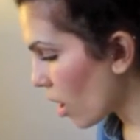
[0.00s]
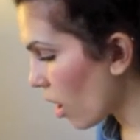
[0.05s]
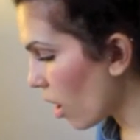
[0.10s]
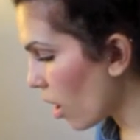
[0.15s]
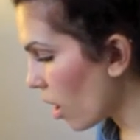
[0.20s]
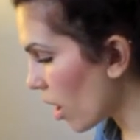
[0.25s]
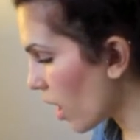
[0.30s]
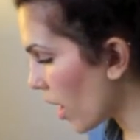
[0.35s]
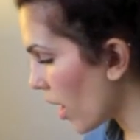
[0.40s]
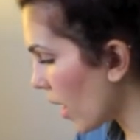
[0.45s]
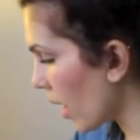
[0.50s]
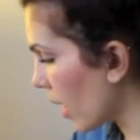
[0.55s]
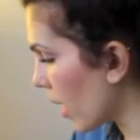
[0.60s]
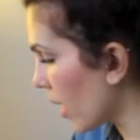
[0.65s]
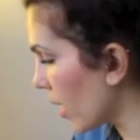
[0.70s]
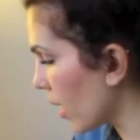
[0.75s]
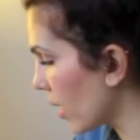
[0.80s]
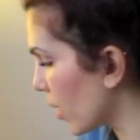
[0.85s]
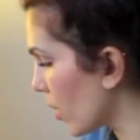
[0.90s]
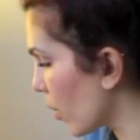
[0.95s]

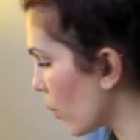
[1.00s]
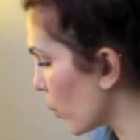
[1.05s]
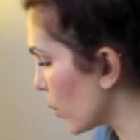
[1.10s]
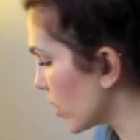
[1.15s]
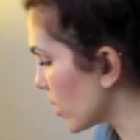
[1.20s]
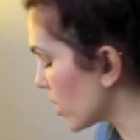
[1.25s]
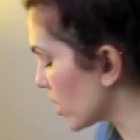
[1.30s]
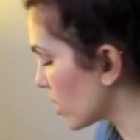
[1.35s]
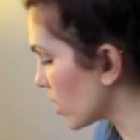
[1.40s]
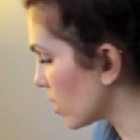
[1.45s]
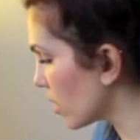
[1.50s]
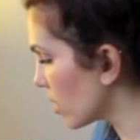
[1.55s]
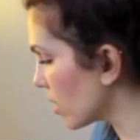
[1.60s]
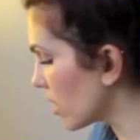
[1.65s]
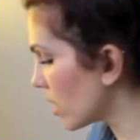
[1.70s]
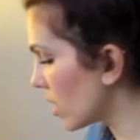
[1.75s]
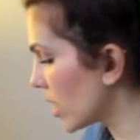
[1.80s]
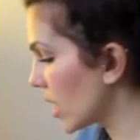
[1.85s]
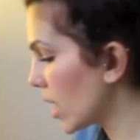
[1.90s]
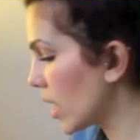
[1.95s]
I would
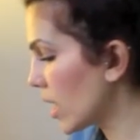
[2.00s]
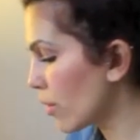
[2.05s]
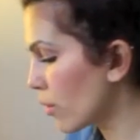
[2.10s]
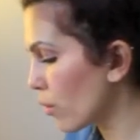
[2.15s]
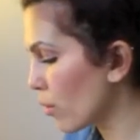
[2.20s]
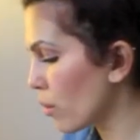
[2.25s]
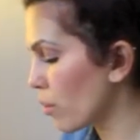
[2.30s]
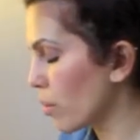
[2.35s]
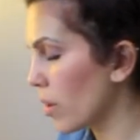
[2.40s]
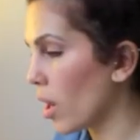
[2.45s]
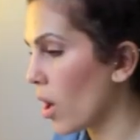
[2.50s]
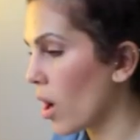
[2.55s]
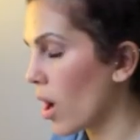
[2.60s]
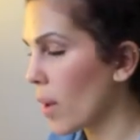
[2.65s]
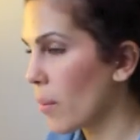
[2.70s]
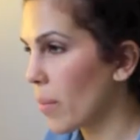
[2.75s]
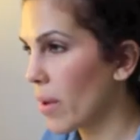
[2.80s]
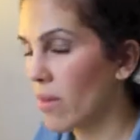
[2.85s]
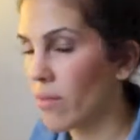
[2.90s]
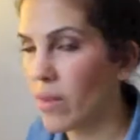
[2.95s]
either
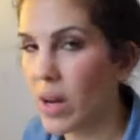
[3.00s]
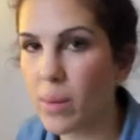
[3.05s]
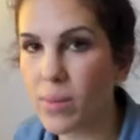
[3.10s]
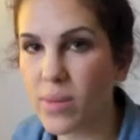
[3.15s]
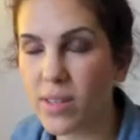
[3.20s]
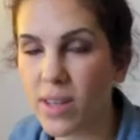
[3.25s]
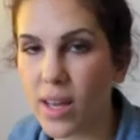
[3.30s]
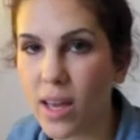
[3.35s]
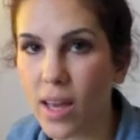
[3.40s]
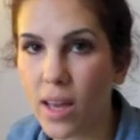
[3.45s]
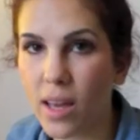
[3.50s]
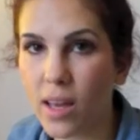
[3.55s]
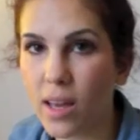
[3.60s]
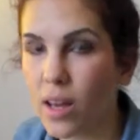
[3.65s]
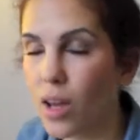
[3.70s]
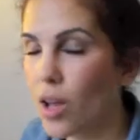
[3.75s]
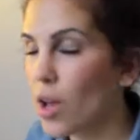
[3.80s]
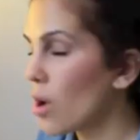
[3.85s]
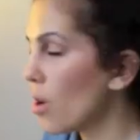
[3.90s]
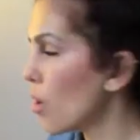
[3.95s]
apply a bit of
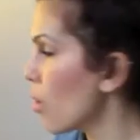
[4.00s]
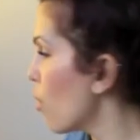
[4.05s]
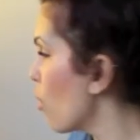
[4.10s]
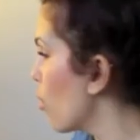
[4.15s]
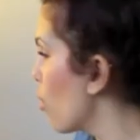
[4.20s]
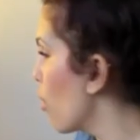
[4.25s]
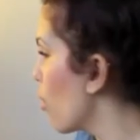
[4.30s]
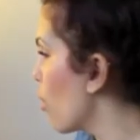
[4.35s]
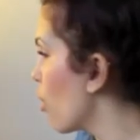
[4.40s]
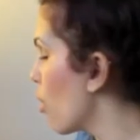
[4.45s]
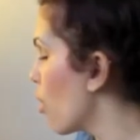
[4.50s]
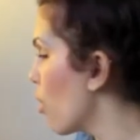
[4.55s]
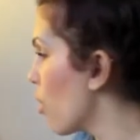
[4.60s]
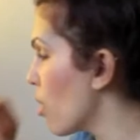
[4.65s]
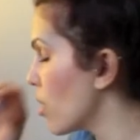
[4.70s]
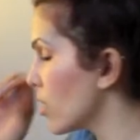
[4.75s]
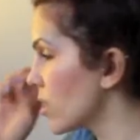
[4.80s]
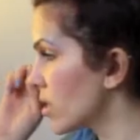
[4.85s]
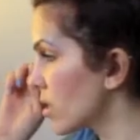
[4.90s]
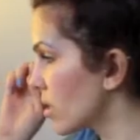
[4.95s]
lipstick
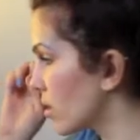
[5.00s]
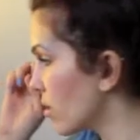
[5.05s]
or